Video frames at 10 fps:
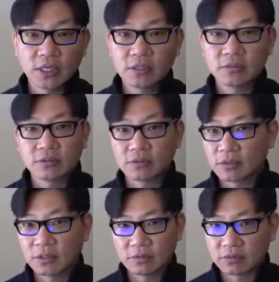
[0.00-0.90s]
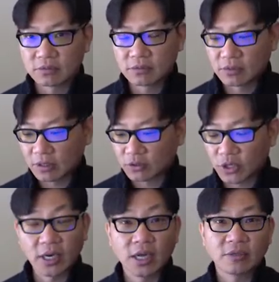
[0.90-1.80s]
it and
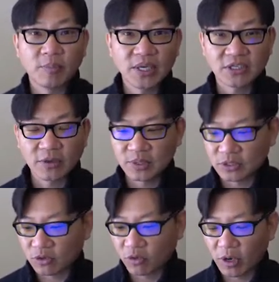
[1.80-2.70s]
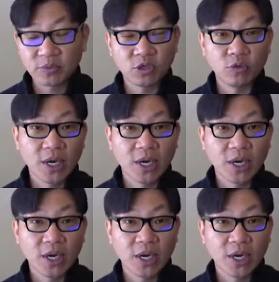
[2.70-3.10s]
try not to mess up and screw up too